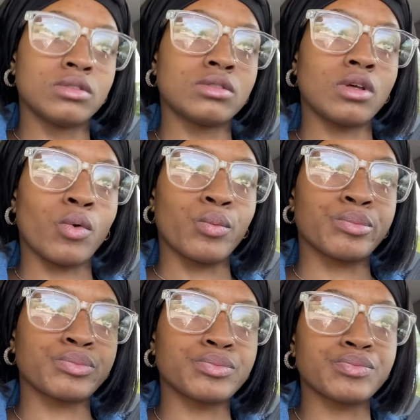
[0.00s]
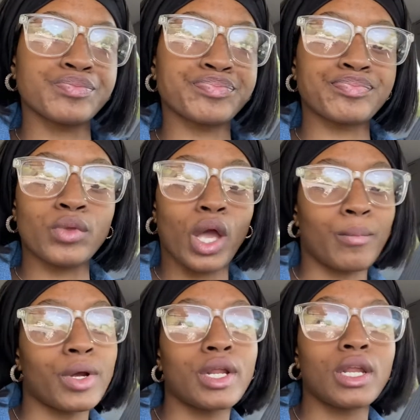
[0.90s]
So I'm
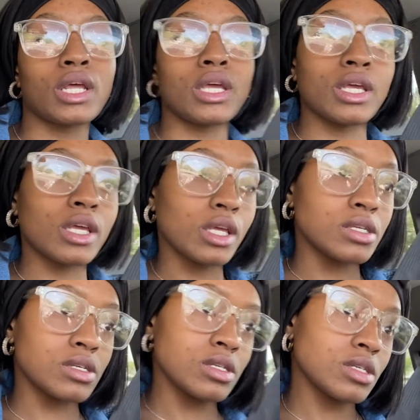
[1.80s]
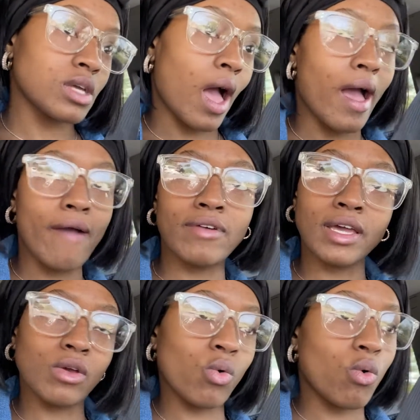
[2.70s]
ready to eat. I haven't
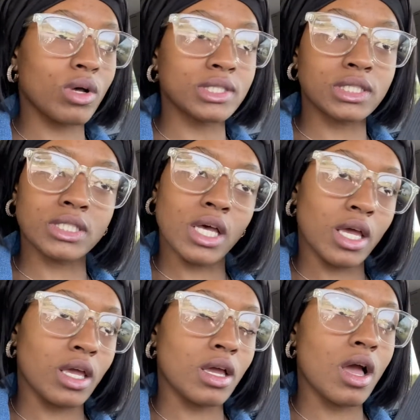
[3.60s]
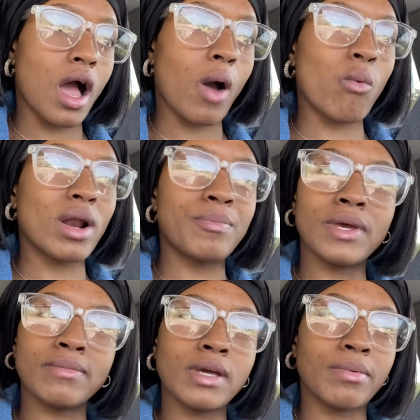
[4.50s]
eaten all day. I want to
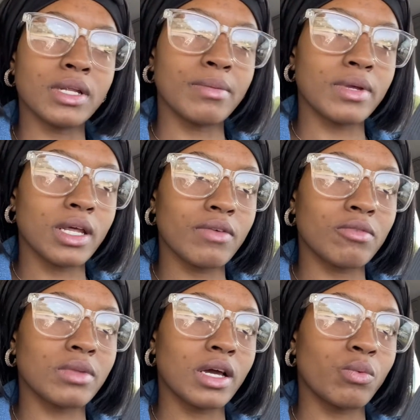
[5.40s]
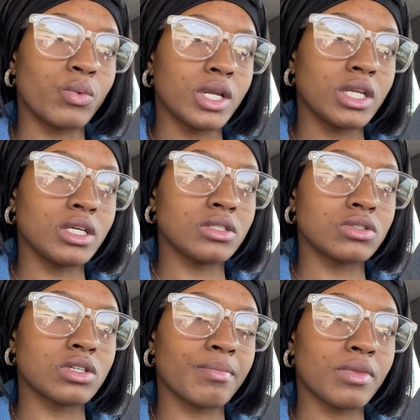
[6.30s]
pick me up a lemonade from like Wendy's or
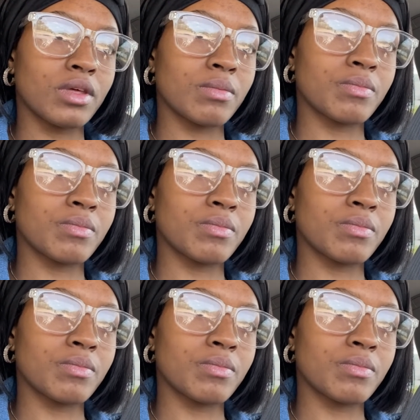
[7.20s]
something